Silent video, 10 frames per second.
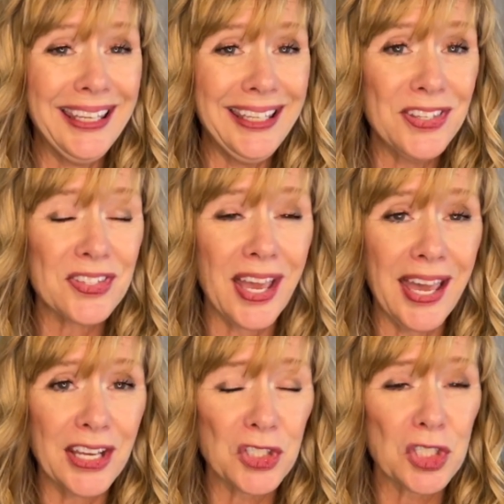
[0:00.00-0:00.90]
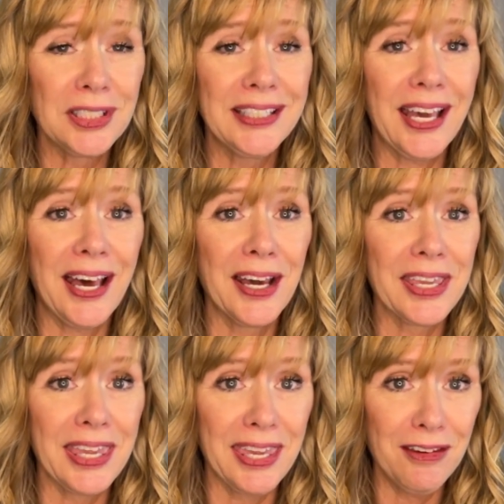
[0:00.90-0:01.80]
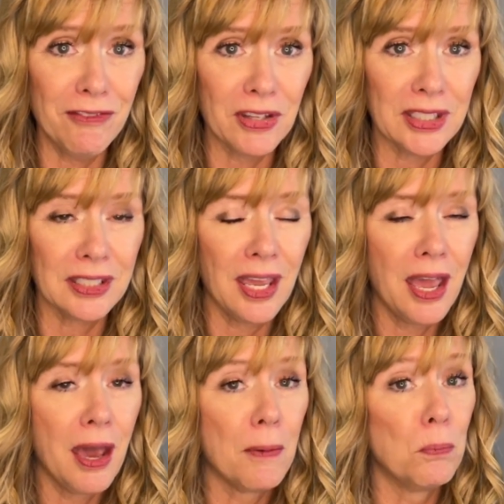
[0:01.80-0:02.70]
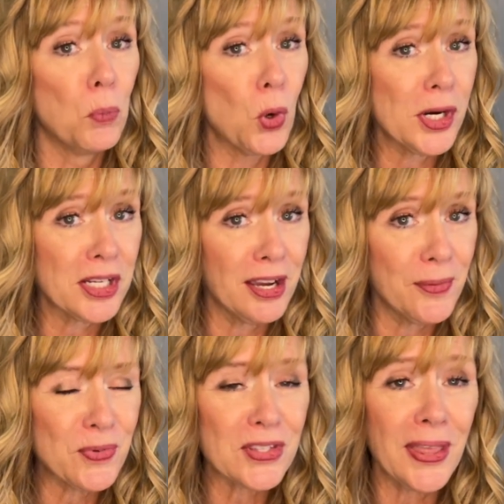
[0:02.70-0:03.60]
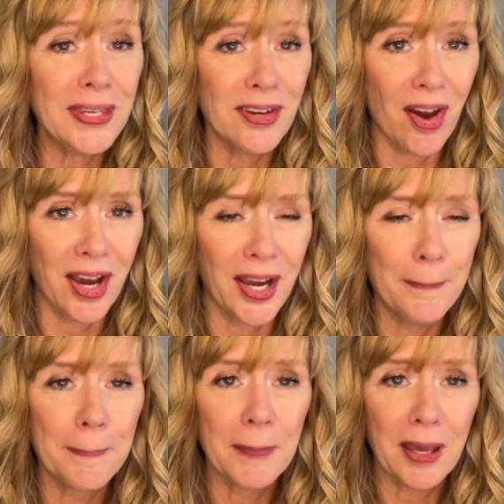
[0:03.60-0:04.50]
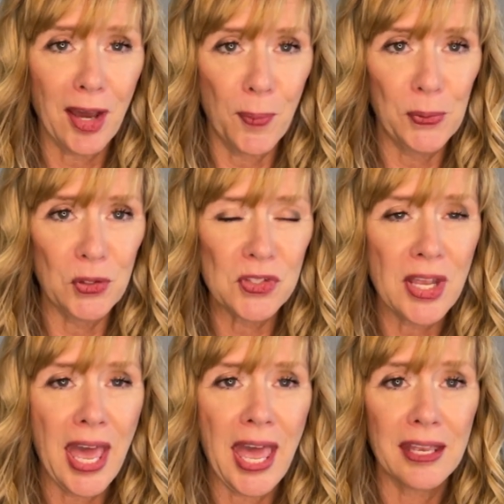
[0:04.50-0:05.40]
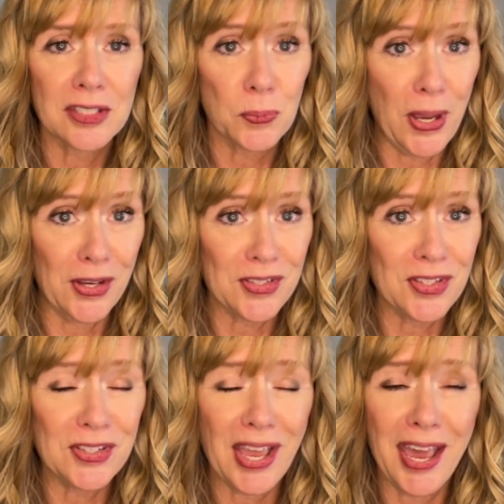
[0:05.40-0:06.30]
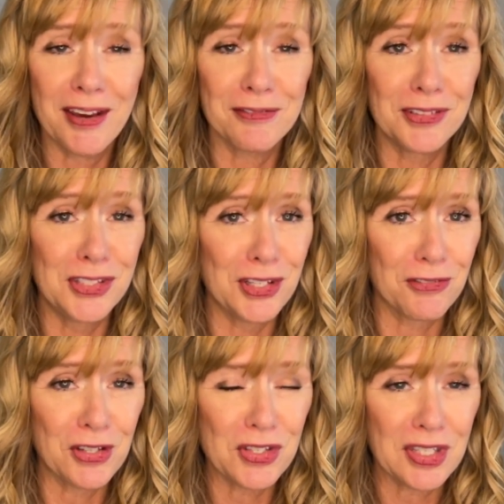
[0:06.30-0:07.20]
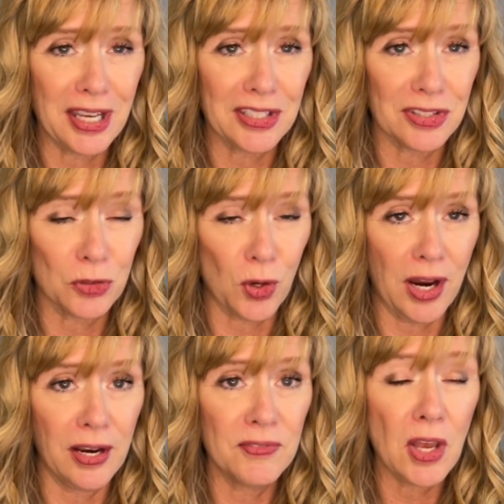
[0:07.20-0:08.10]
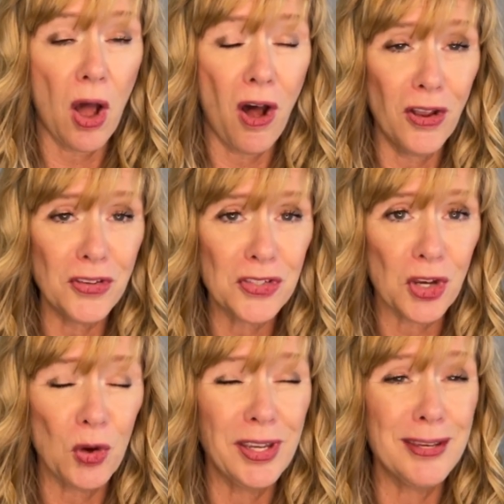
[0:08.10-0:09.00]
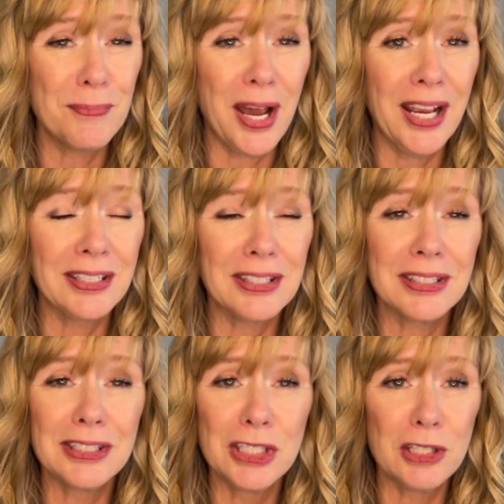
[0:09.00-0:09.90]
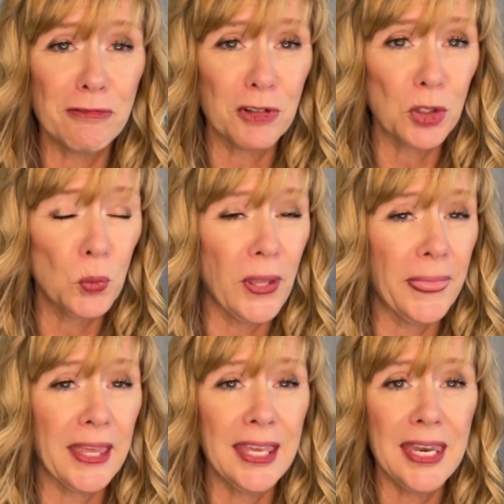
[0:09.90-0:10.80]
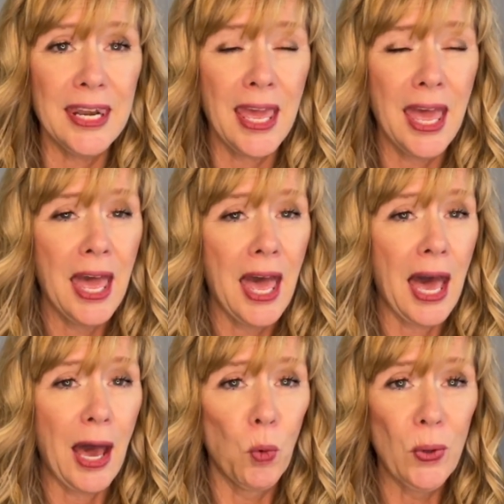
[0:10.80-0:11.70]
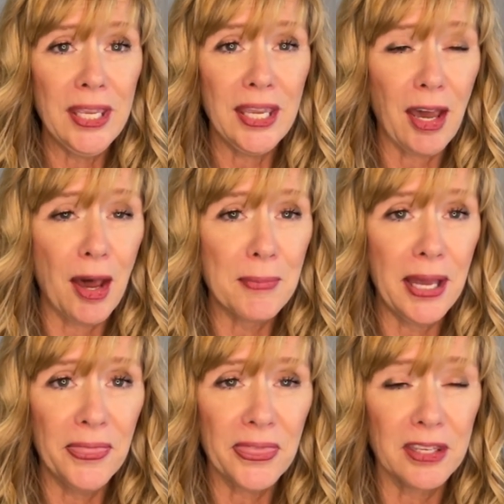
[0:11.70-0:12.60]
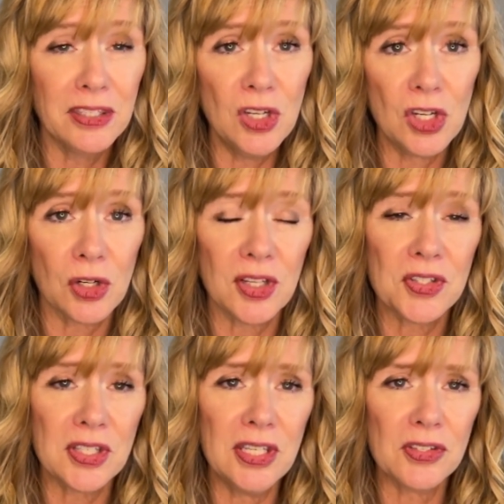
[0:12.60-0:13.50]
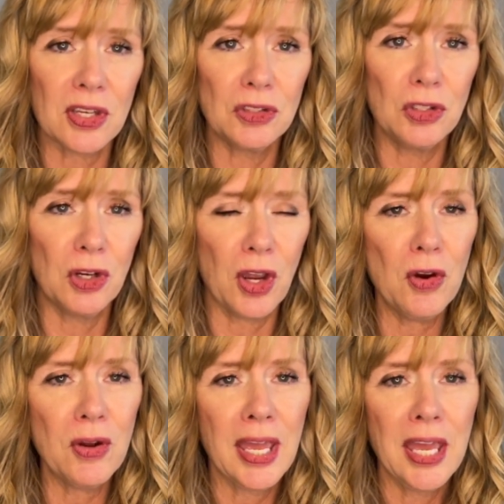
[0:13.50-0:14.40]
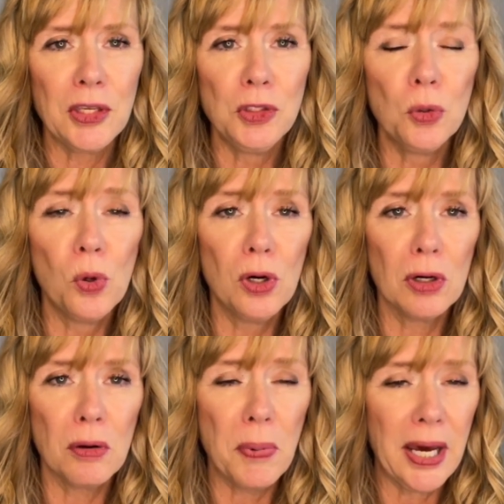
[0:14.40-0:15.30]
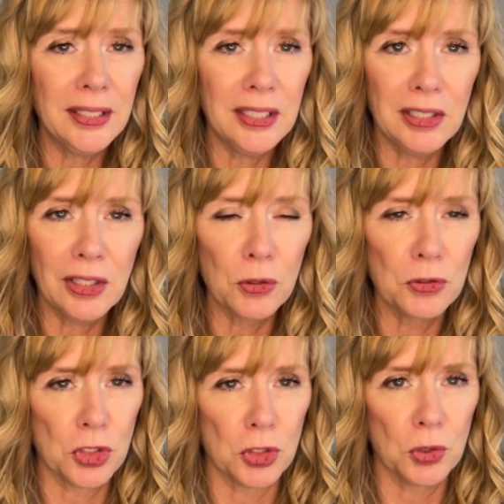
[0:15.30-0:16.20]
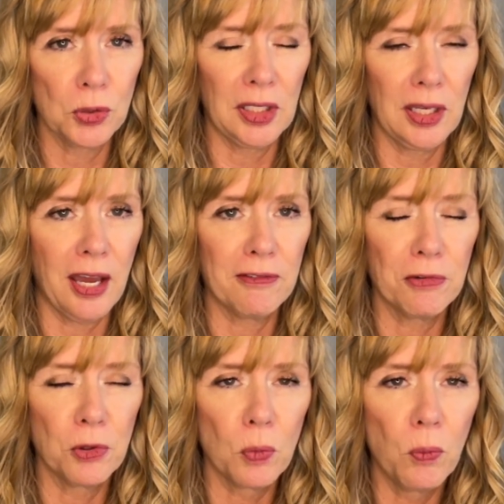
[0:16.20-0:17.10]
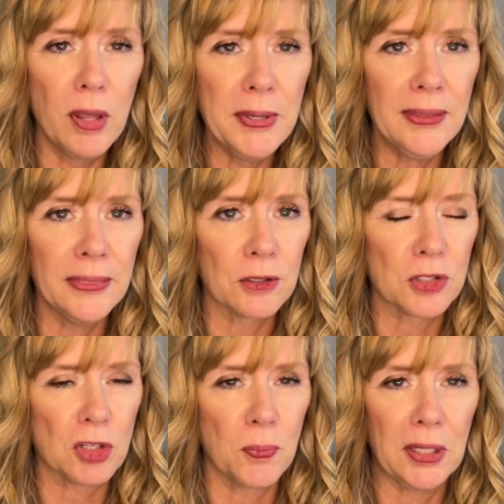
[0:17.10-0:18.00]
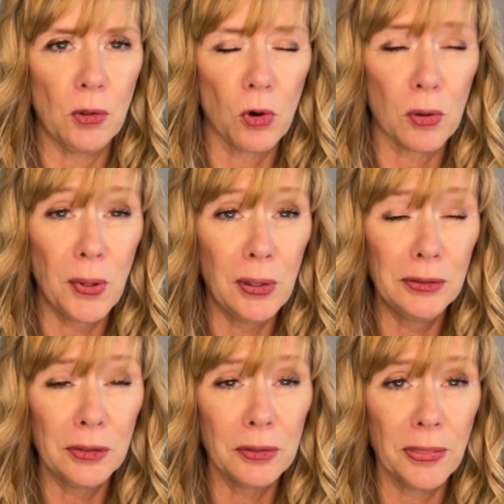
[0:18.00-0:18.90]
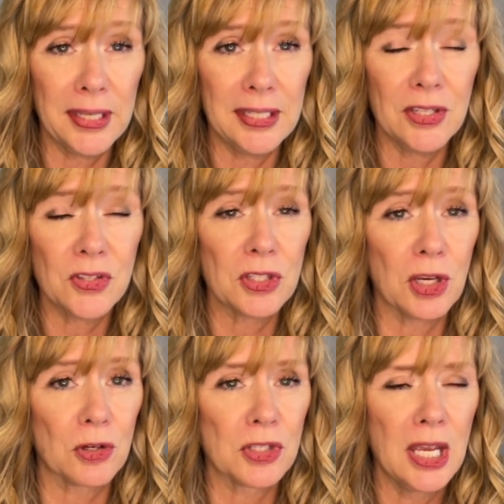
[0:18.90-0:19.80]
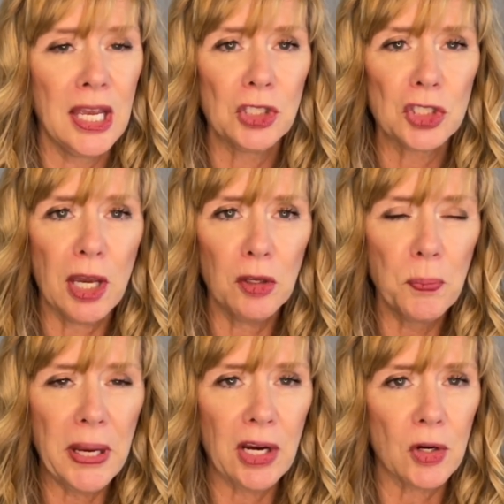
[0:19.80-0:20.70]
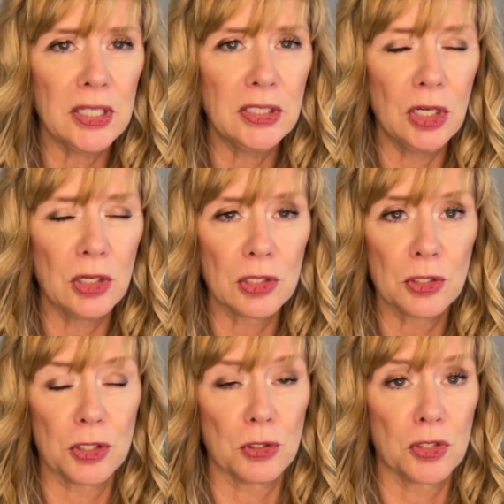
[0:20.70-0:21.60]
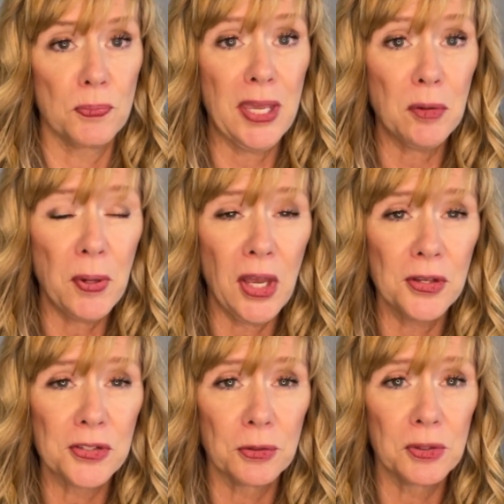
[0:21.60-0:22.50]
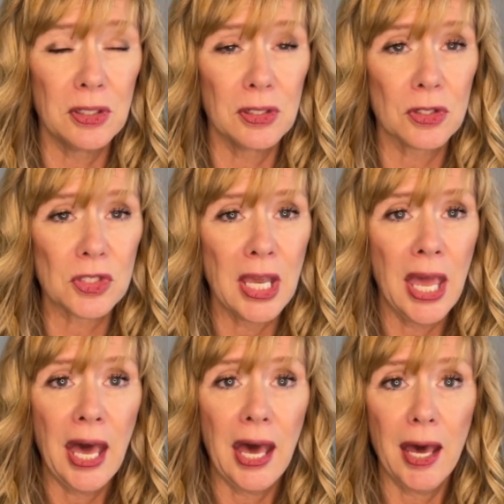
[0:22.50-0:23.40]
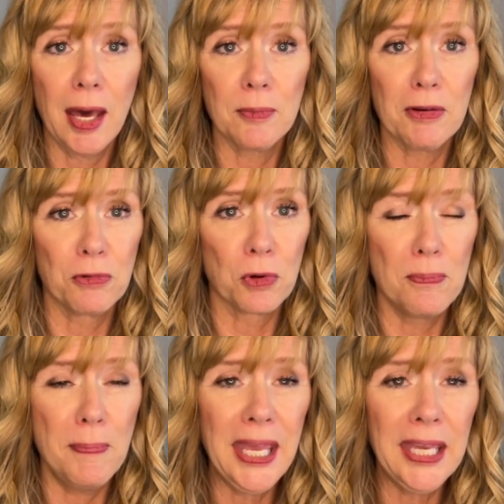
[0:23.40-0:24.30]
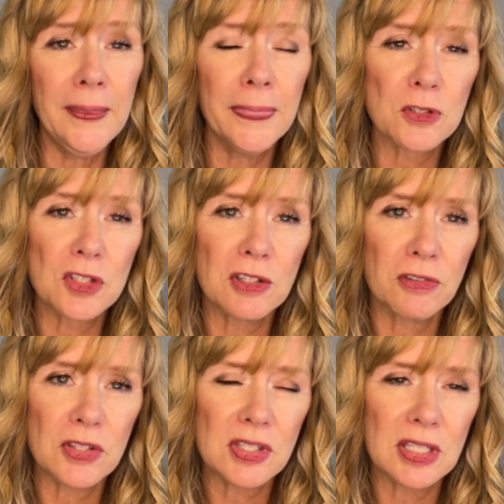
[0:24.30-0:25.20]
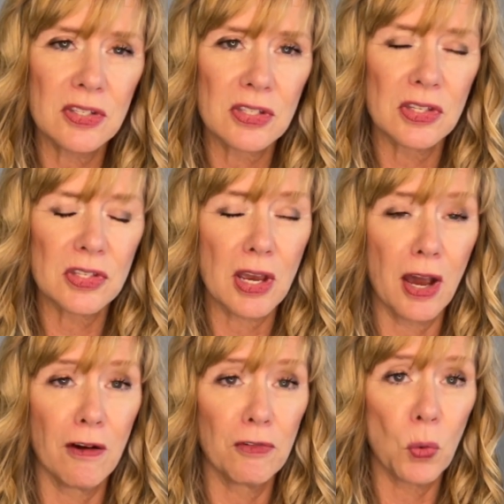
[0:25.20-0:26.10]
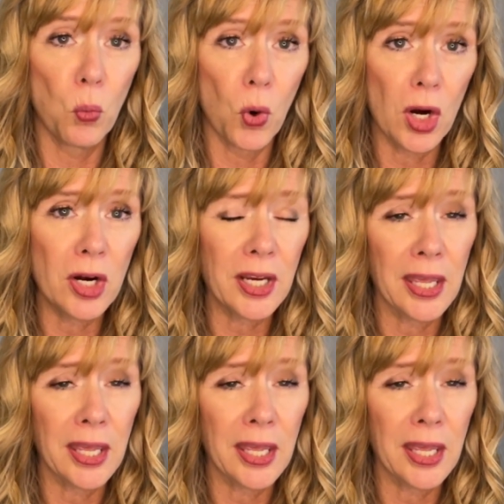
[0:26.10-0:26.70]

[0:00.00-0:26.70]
It's actually a given. More times than not, couples, spouses have different sex drives. Also, it might differ within a week, a month, a year, a season, you know. Your body goes through a lot. For women, there's so many hormonal things. There's childbearing years. There's menopausal years. For men, there's different seasons of work.